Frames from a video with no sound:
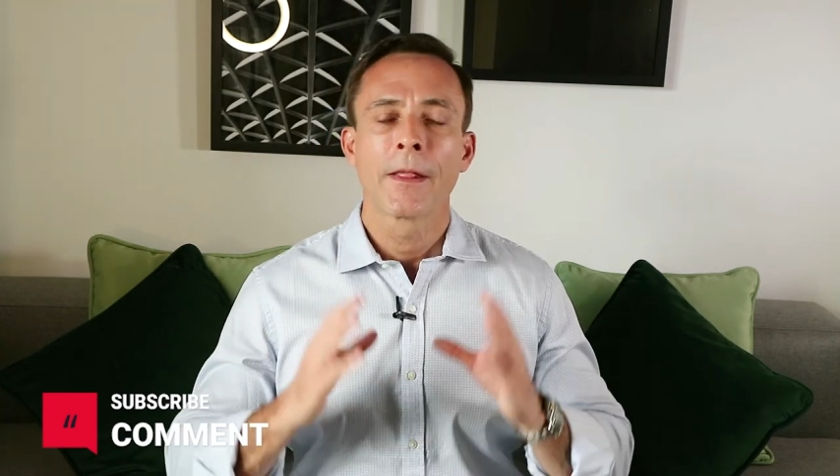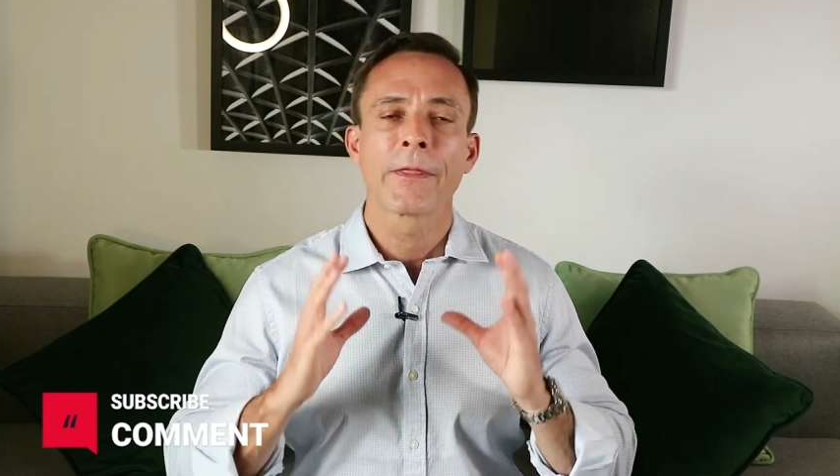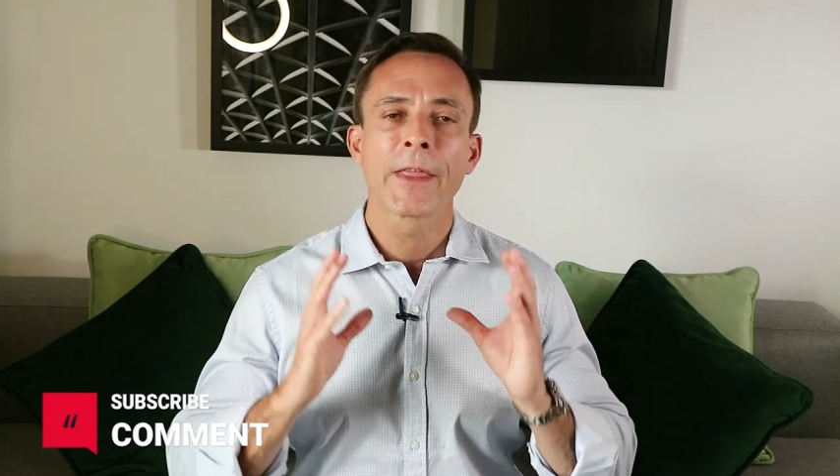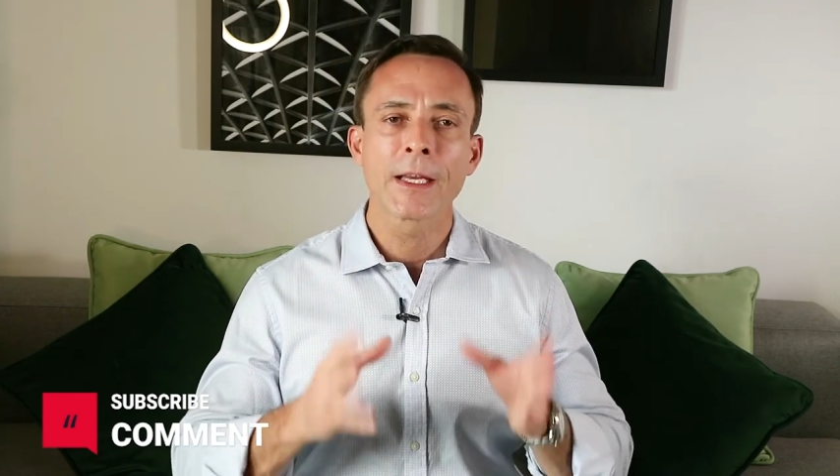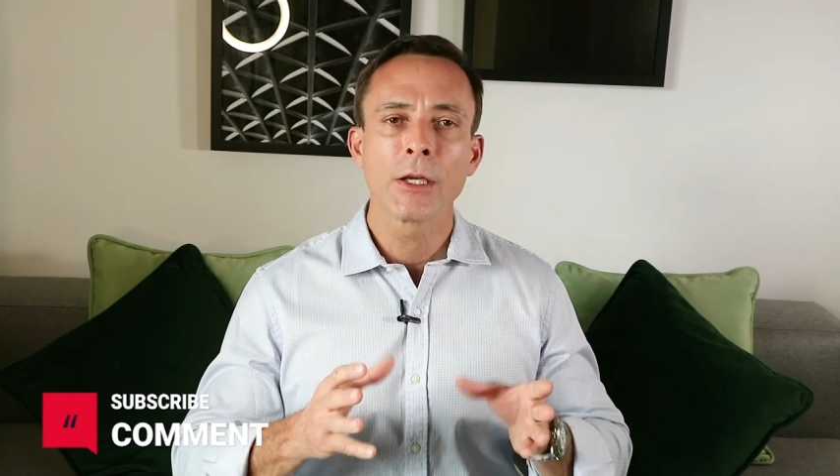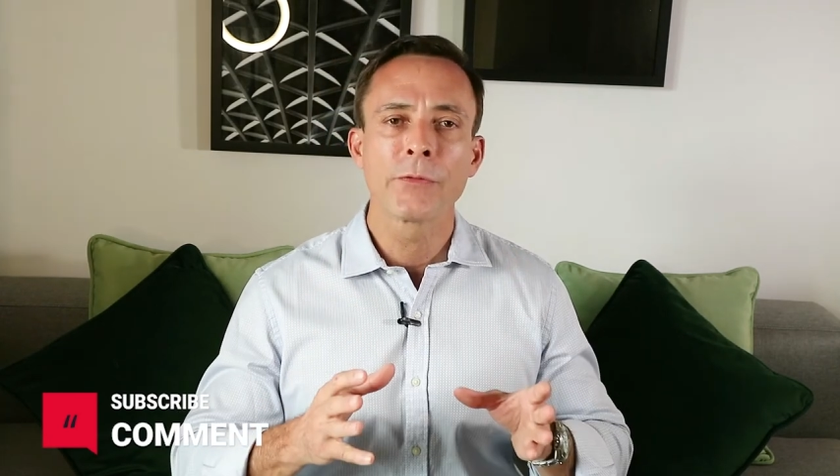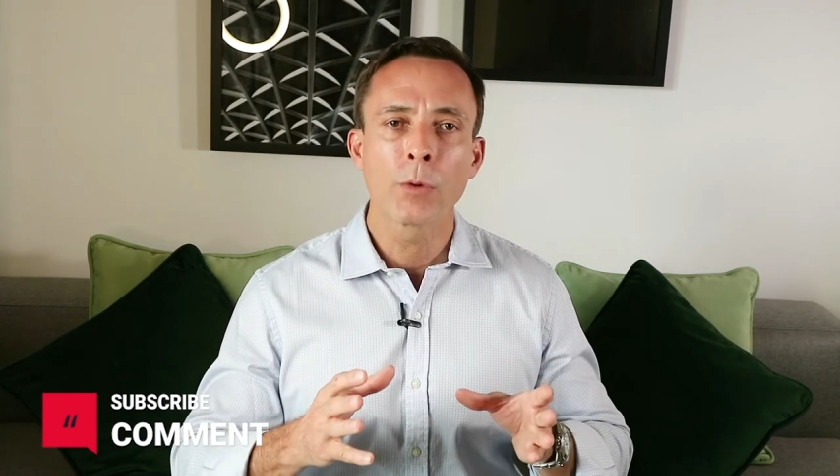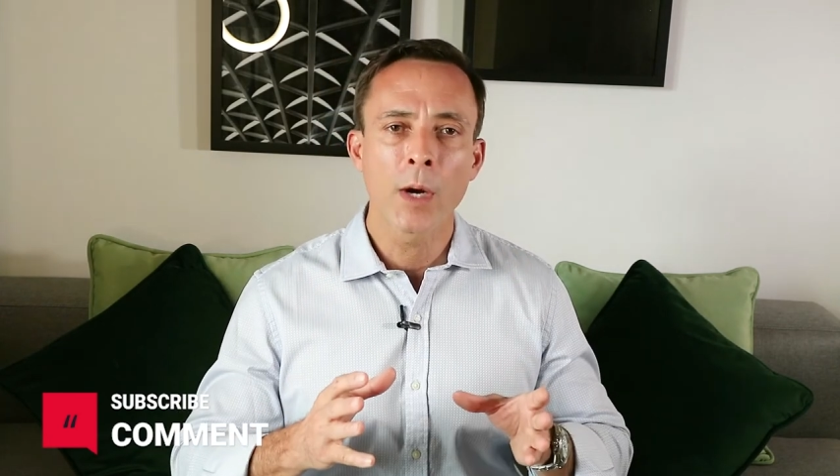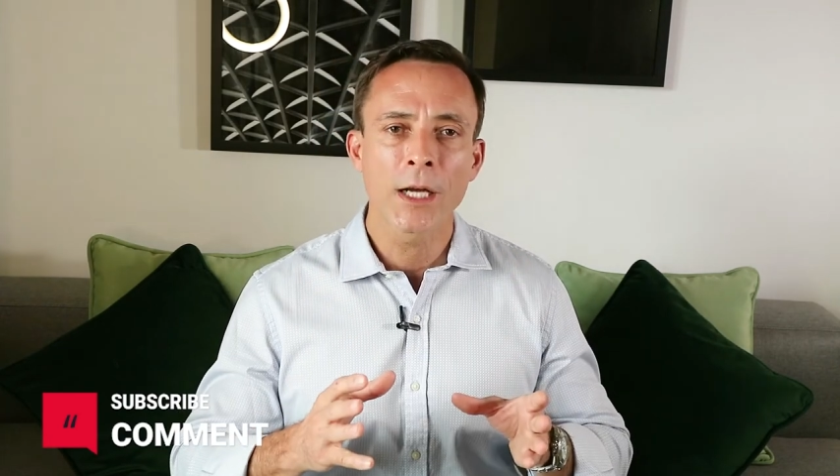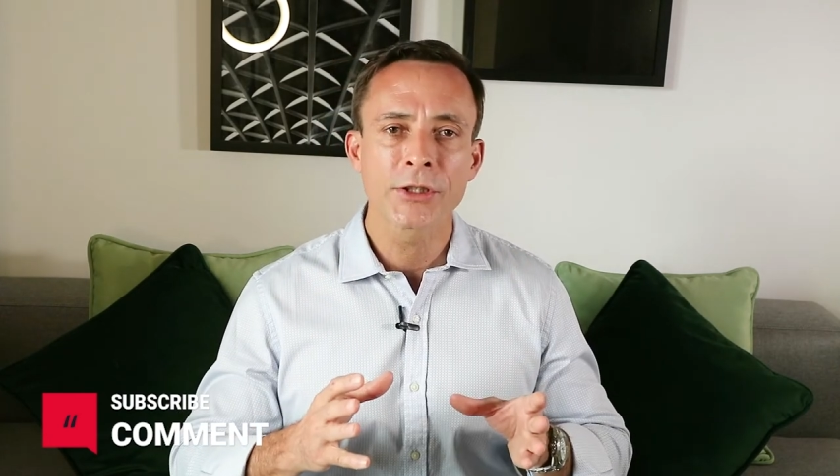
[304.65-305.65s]
Thank you for
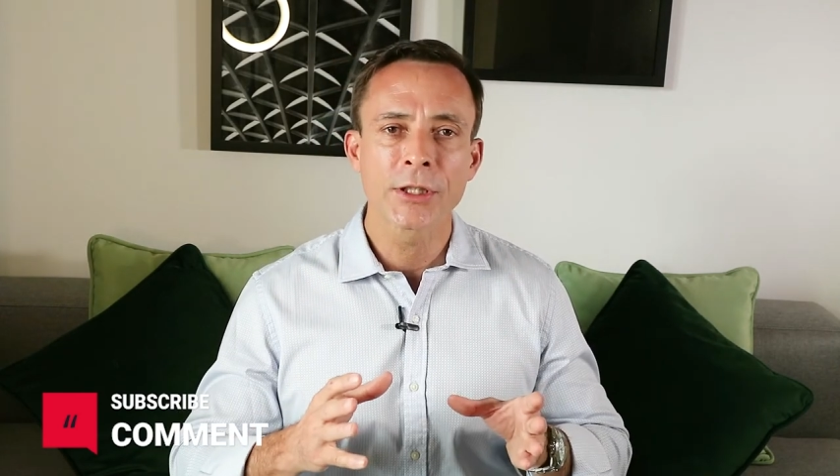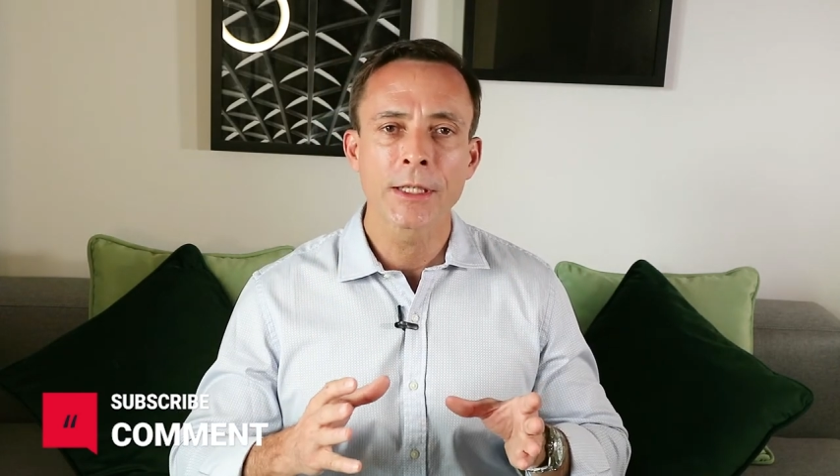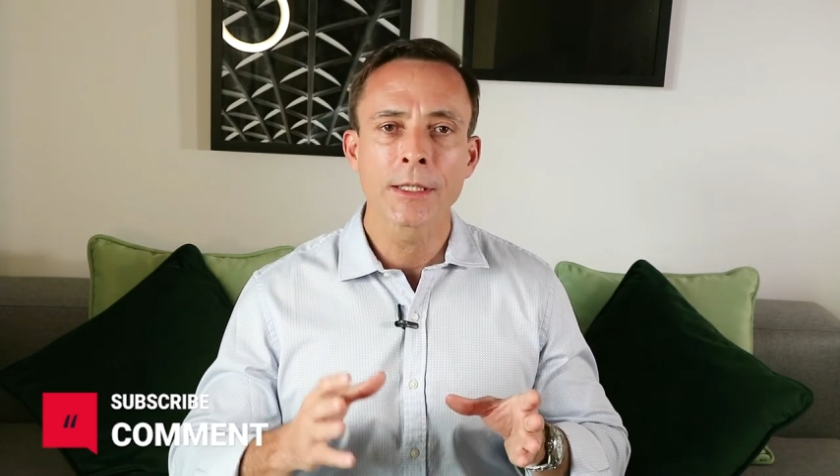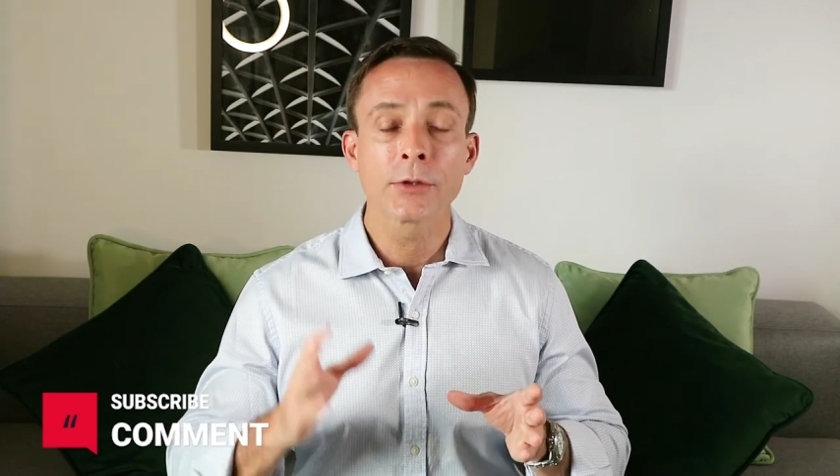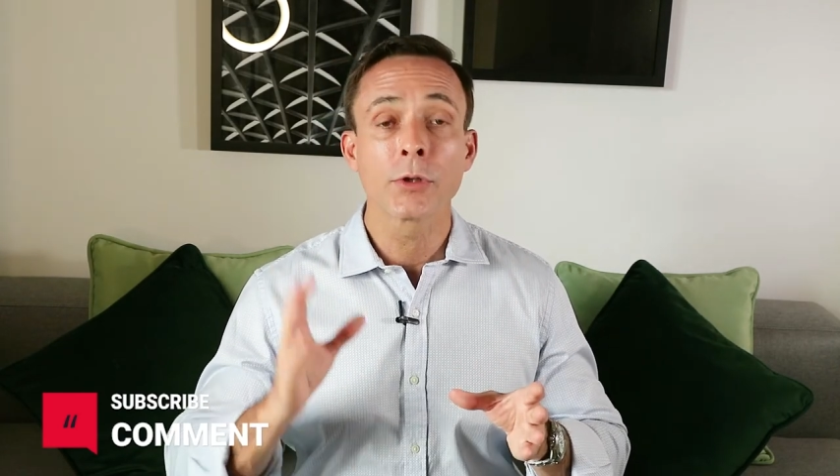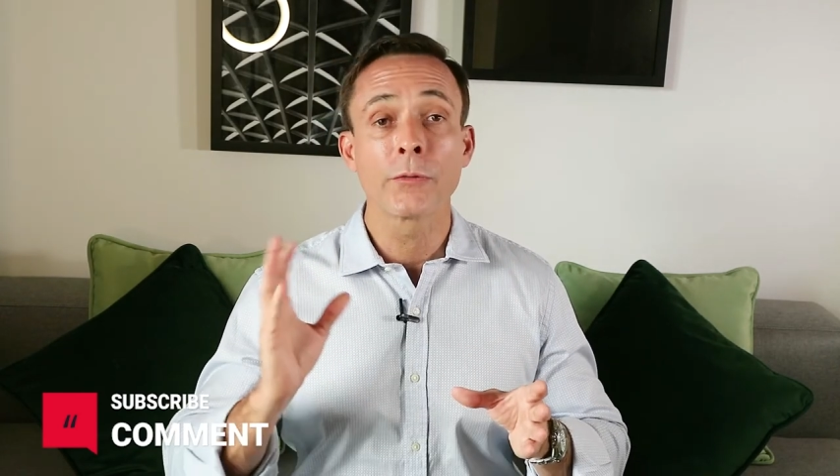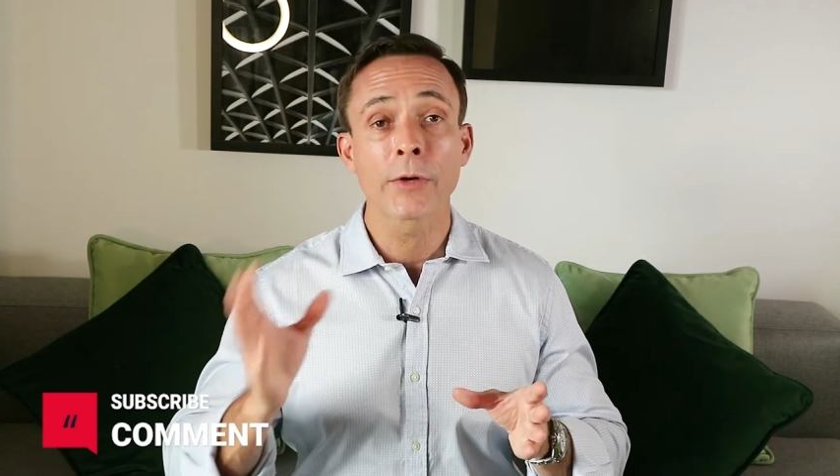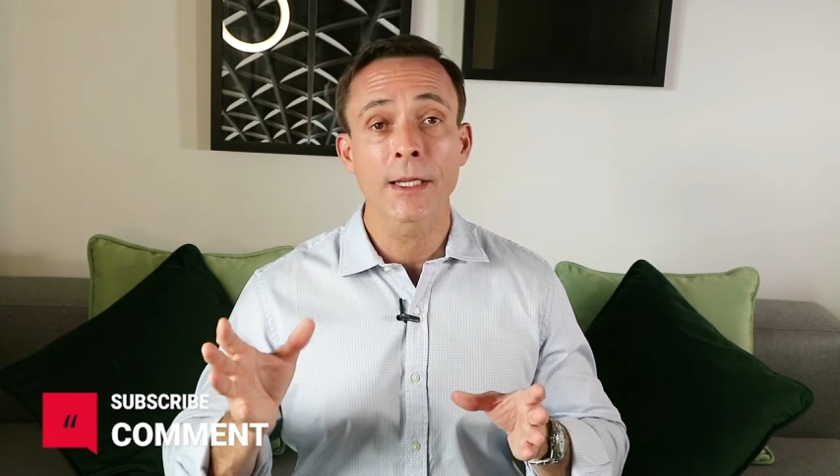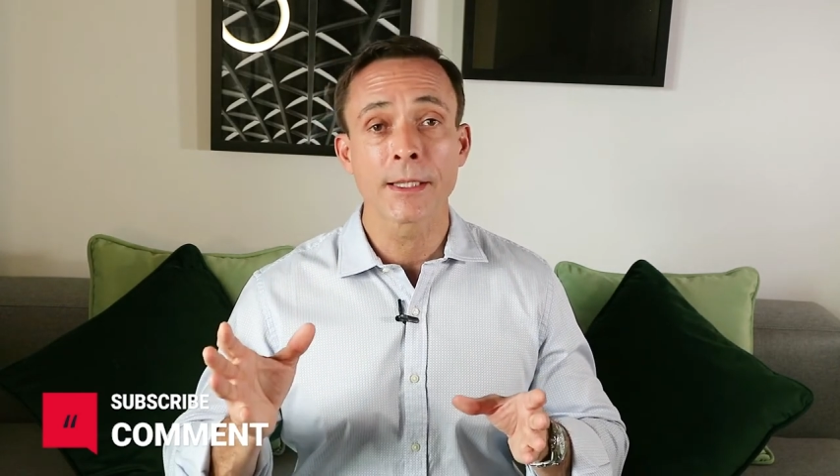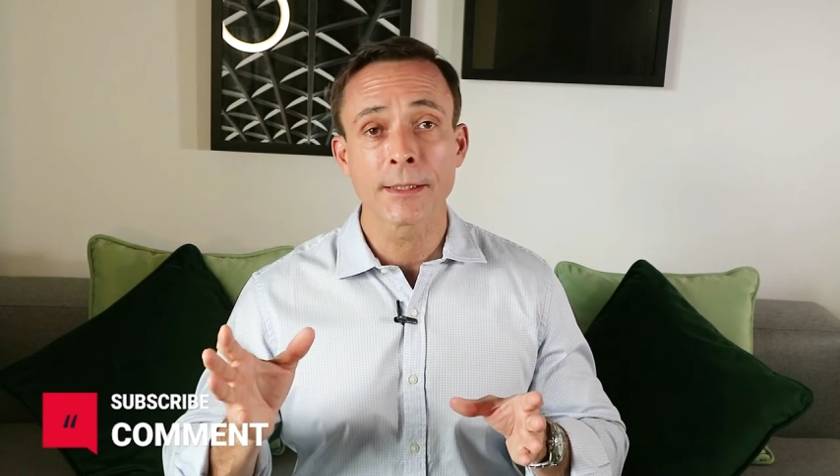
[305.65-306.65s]
watching. Don't
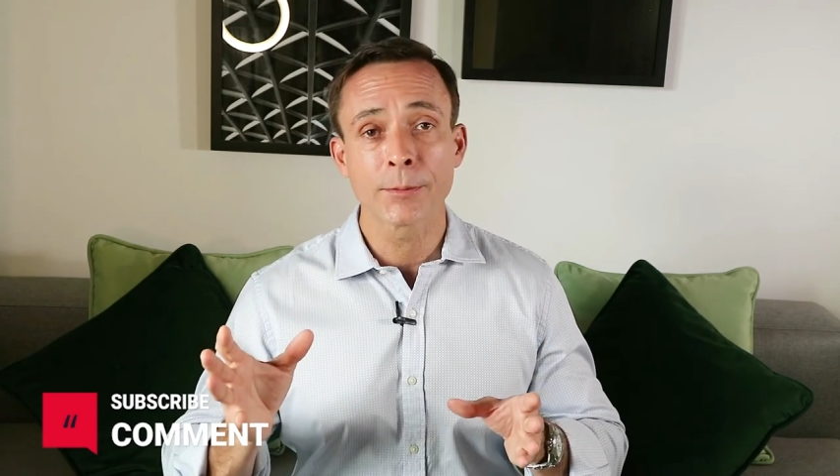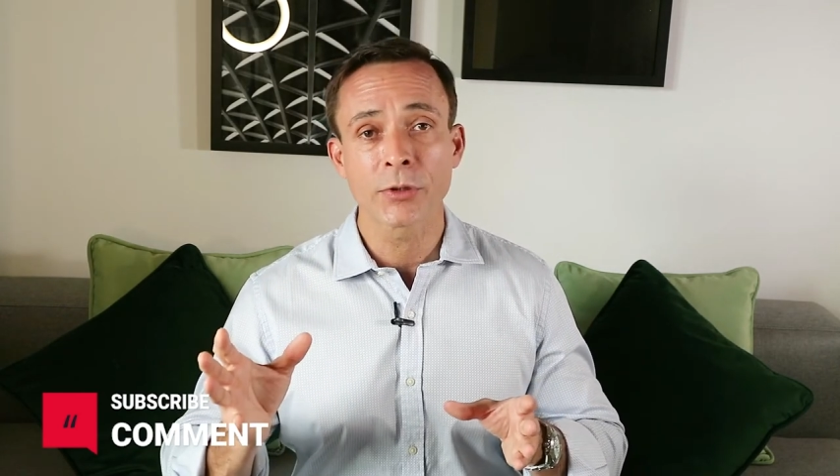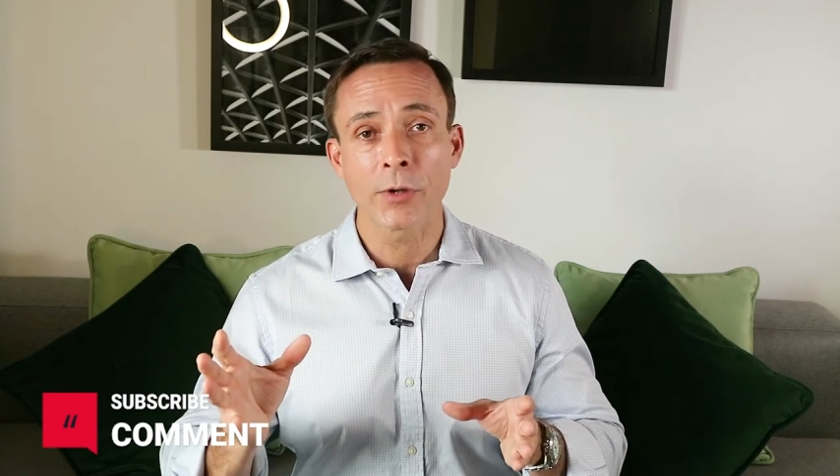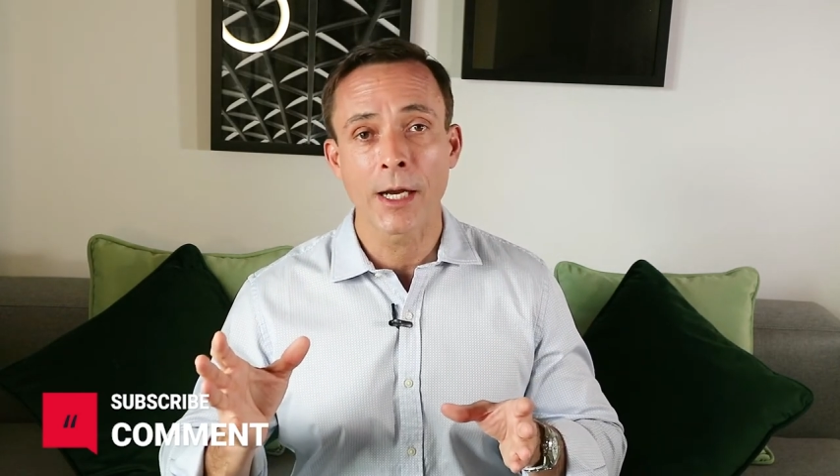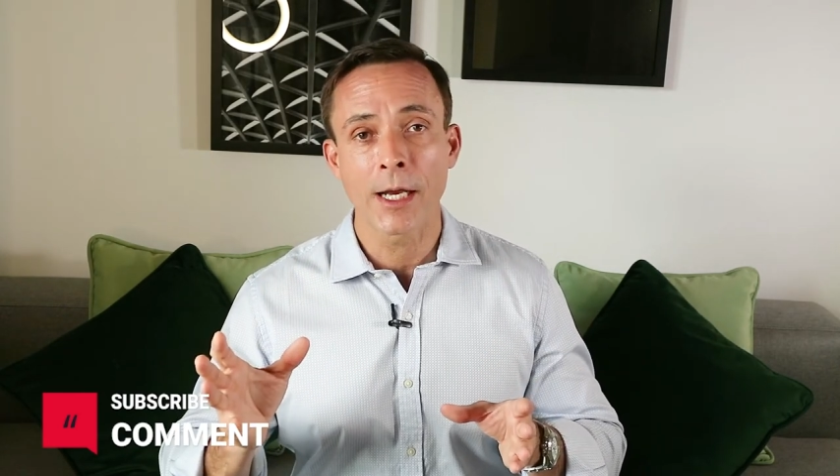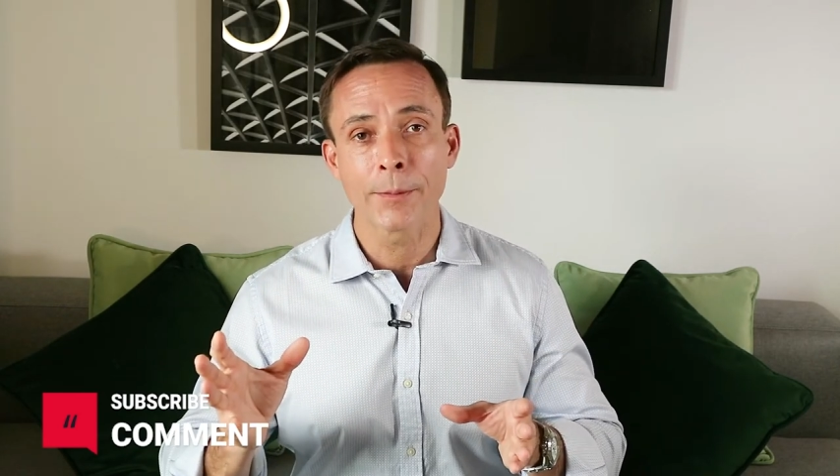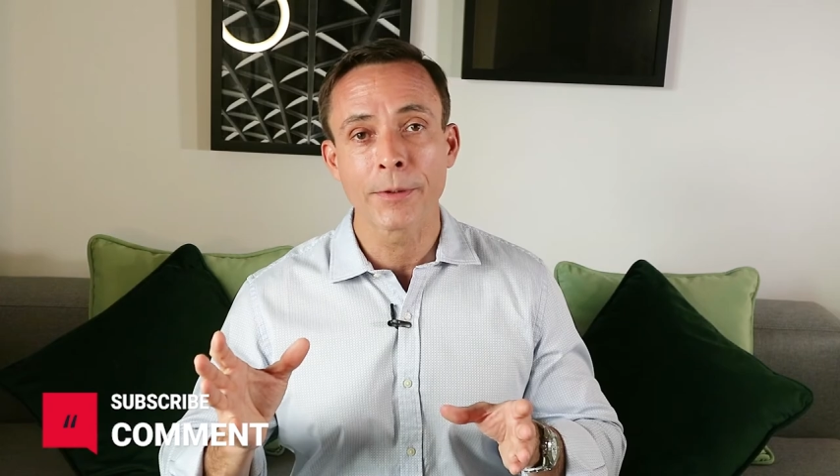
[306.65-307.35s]
forget to subscribe